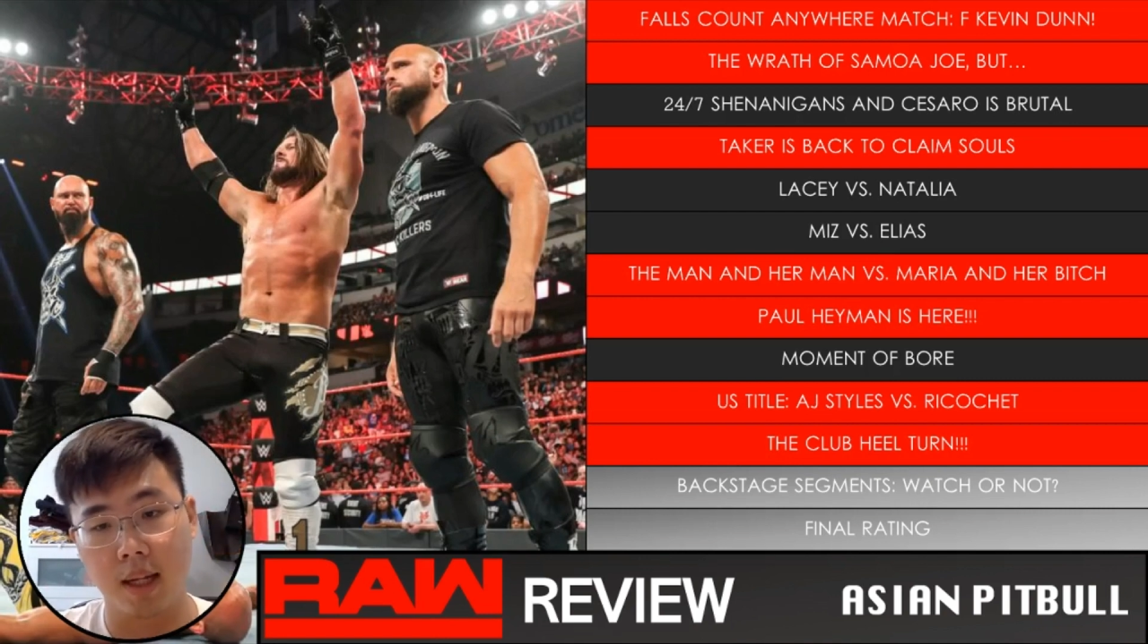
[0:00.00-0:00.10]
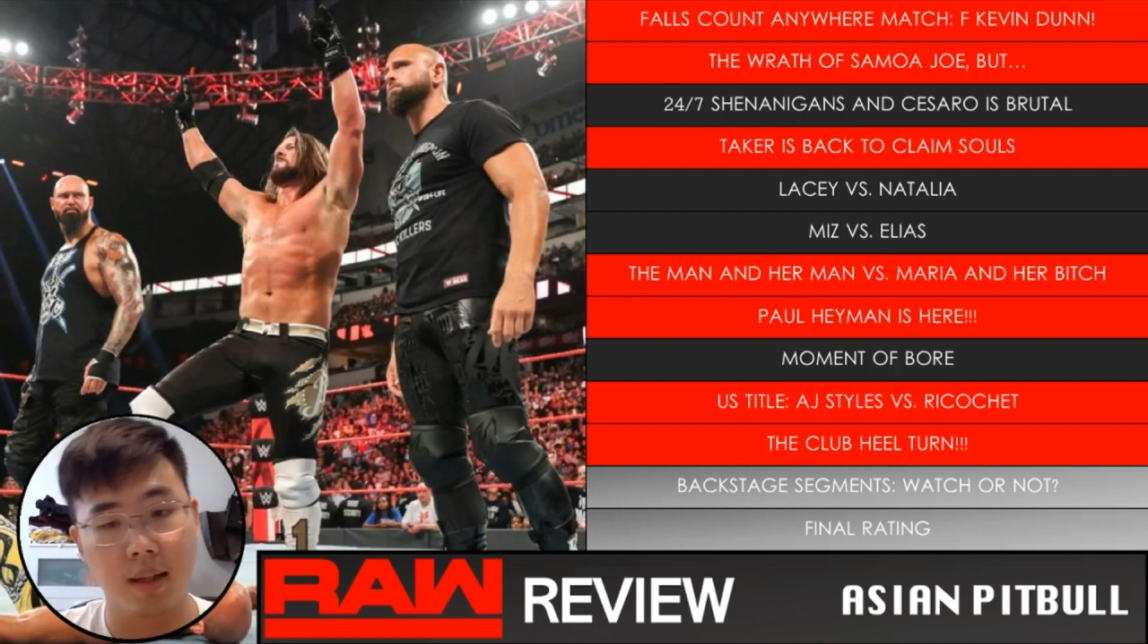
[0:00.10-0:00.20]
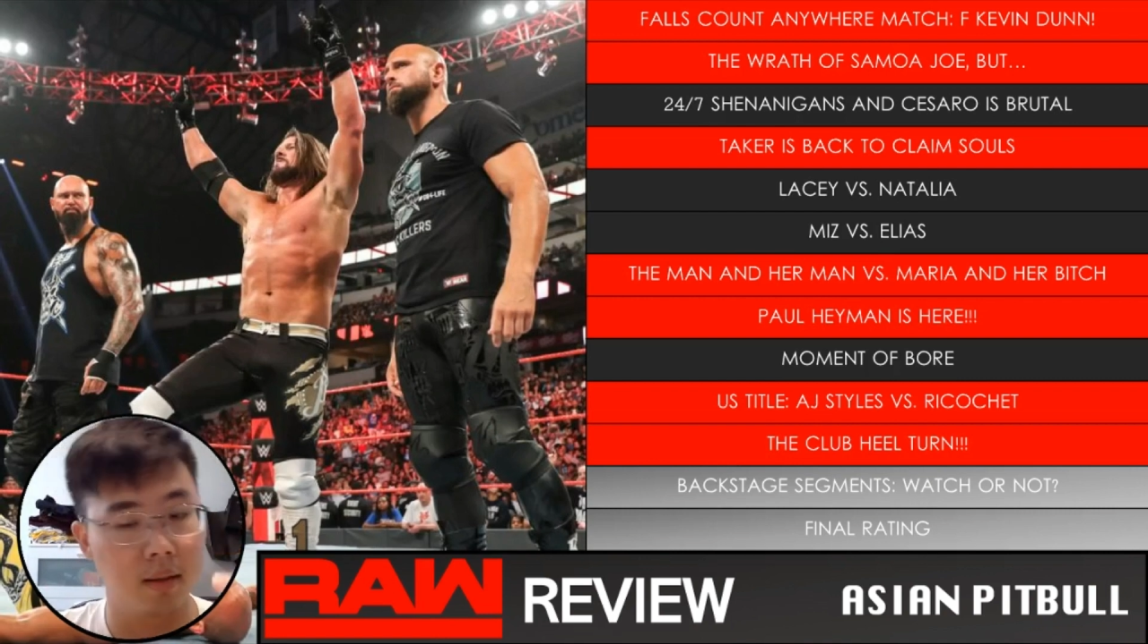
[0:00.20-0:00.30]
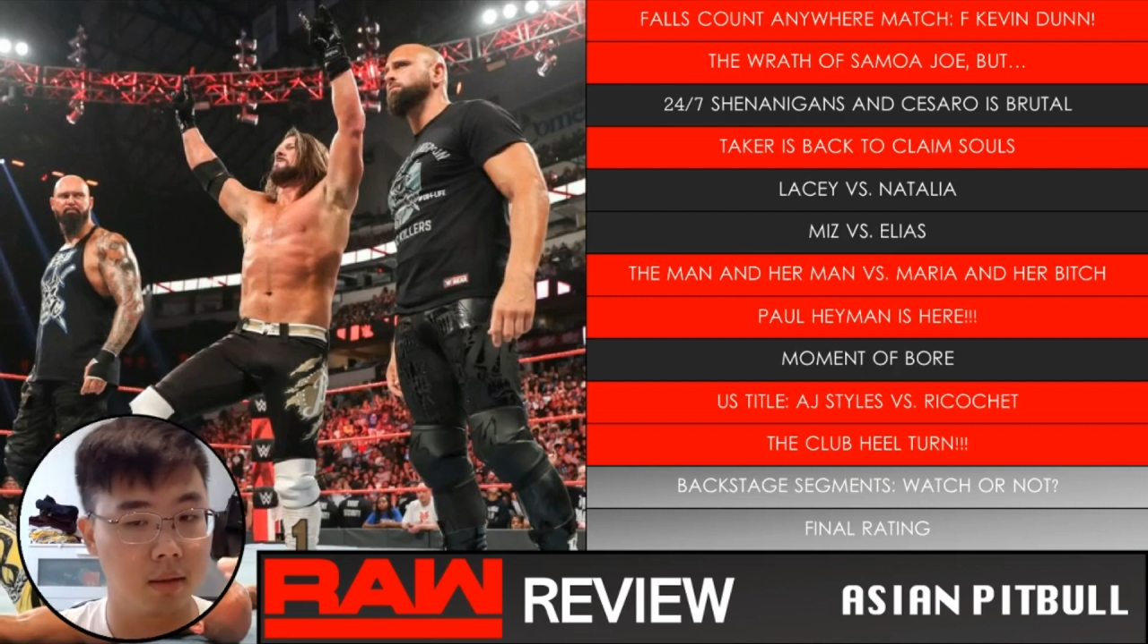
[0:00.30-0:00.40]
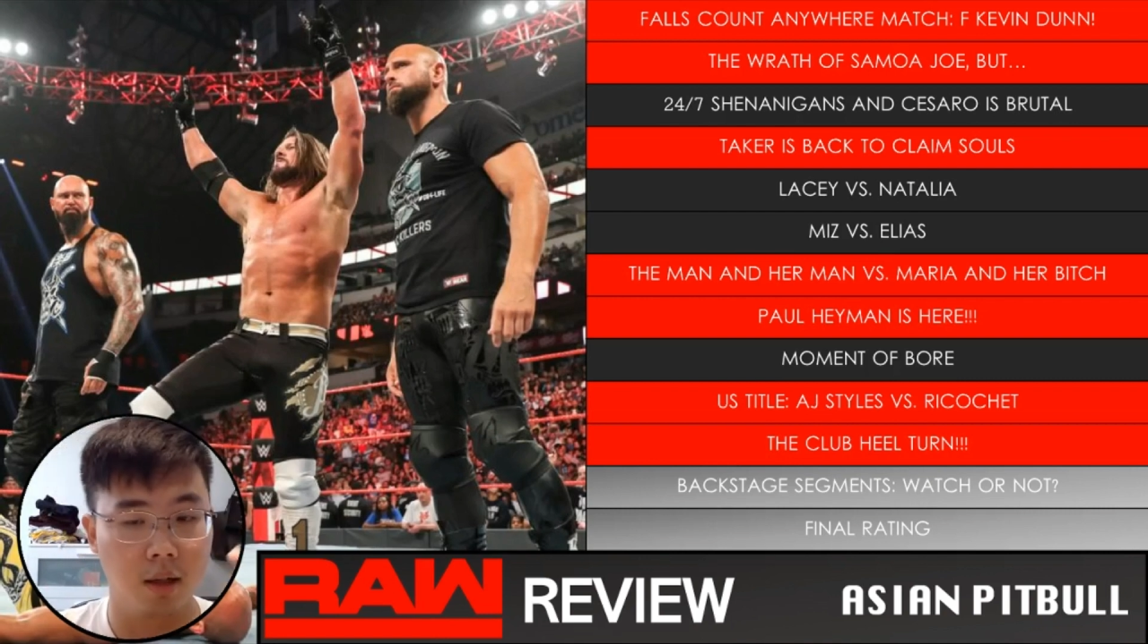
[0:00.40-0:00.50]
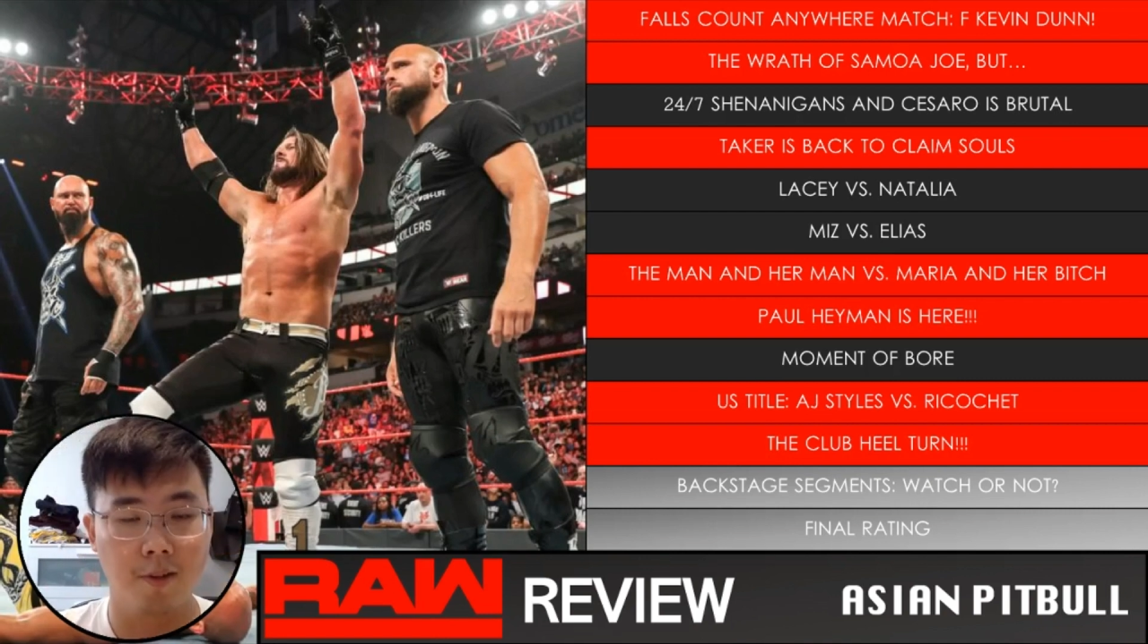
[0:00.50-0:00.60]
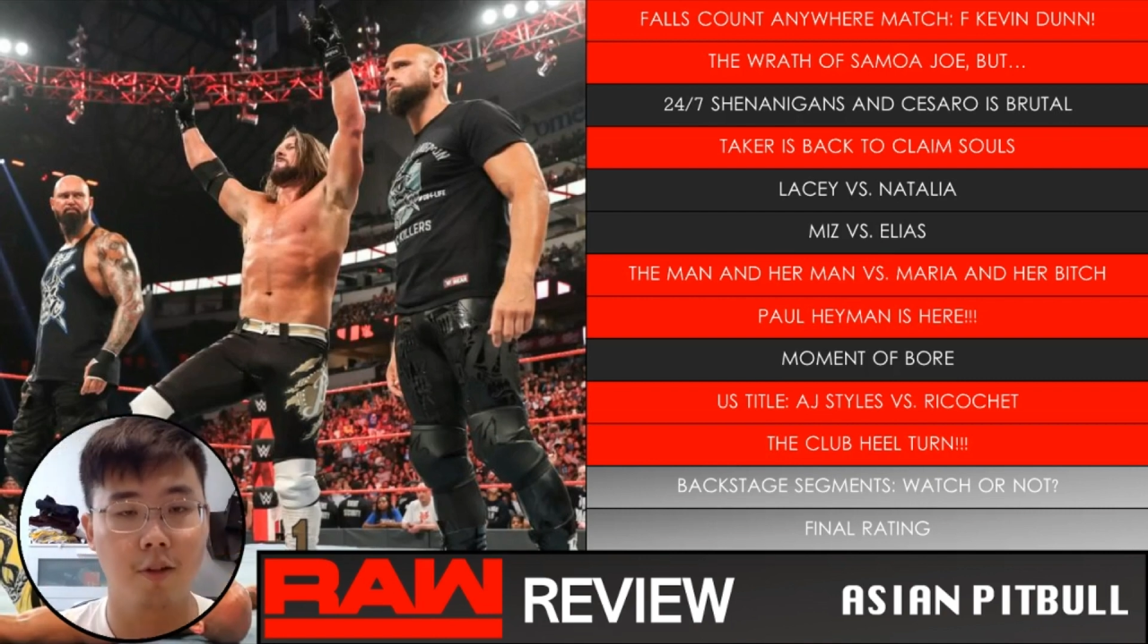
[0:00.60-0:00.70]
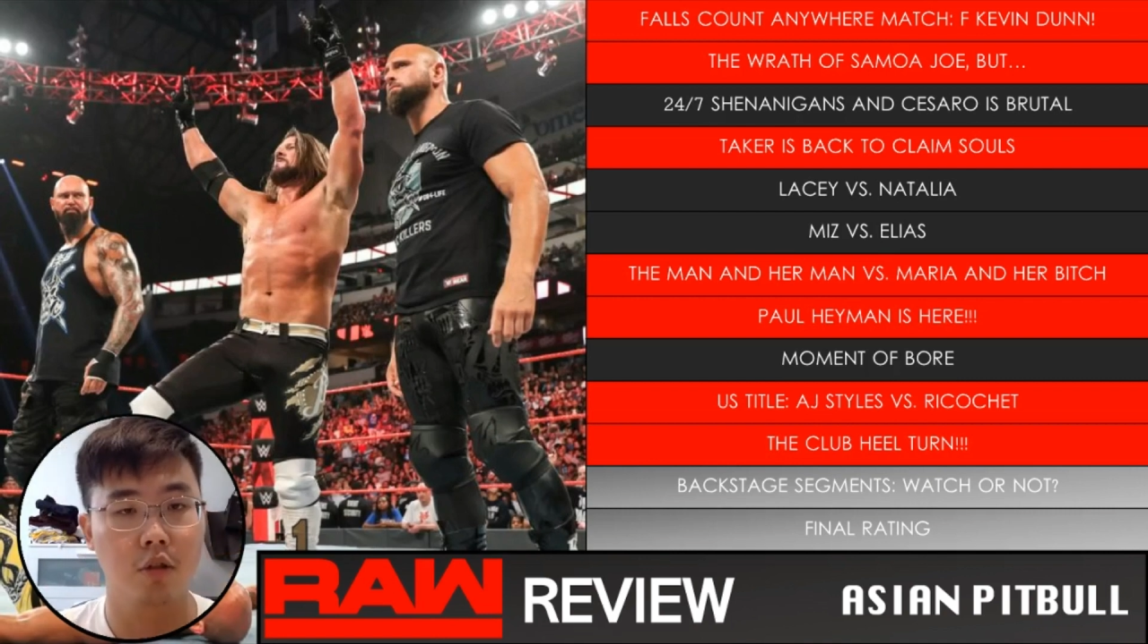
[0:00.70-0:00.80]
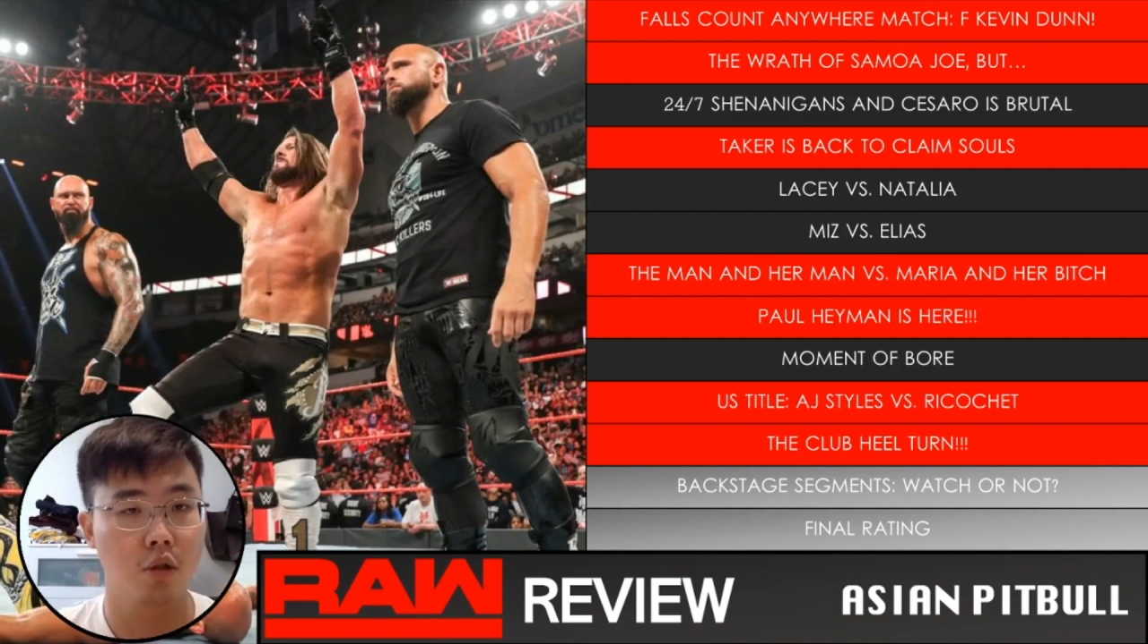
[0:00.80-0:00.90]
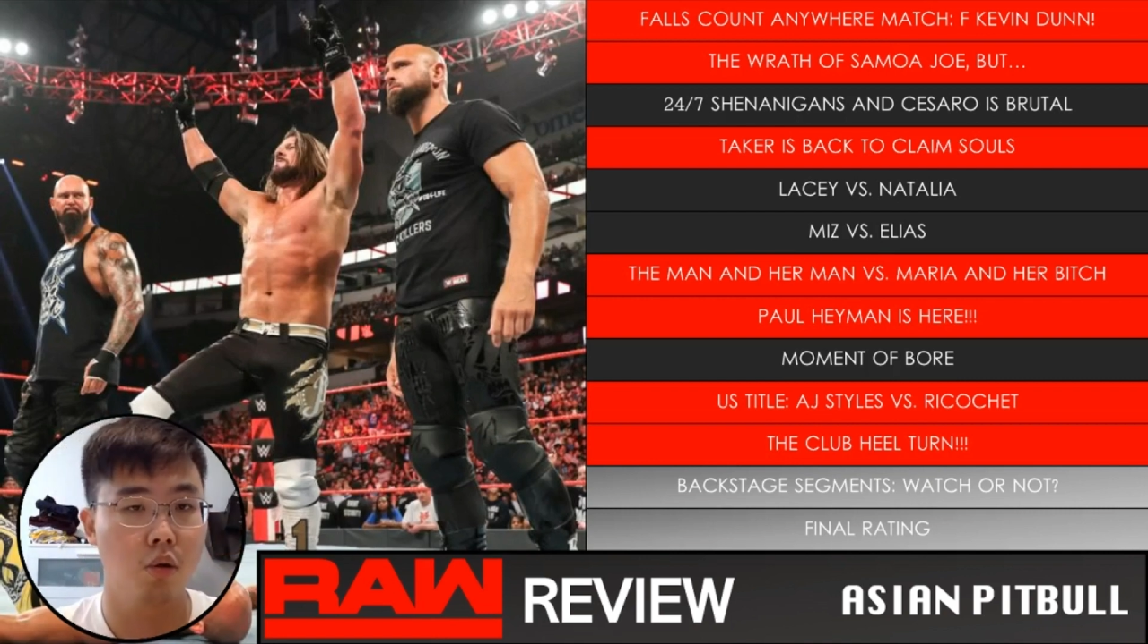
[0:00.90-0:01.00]
and the
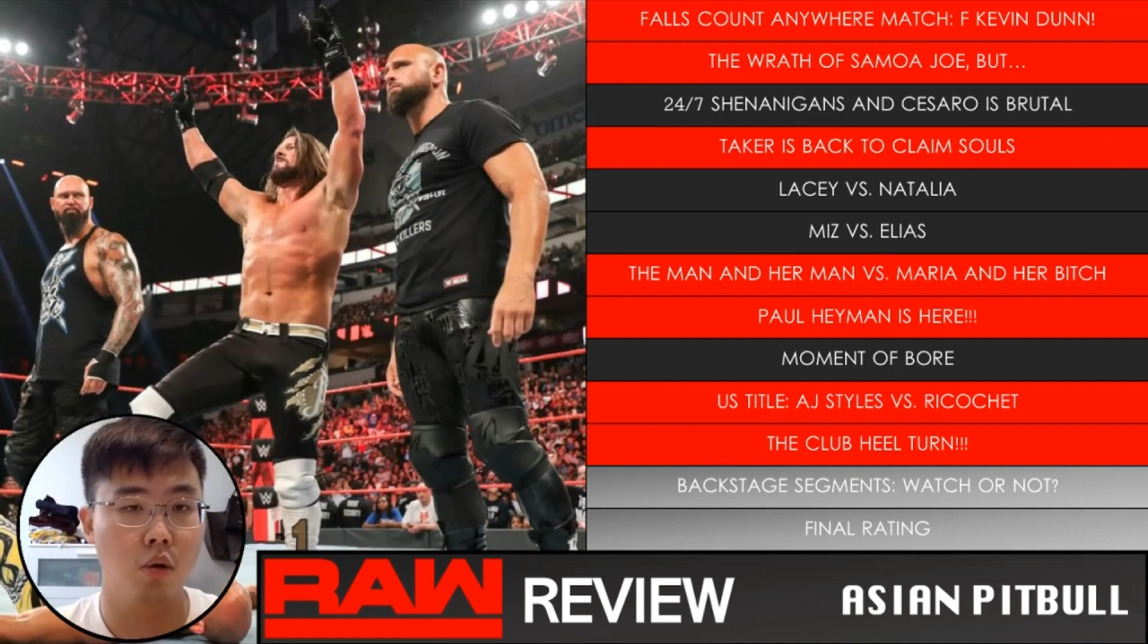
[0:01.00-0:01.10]
show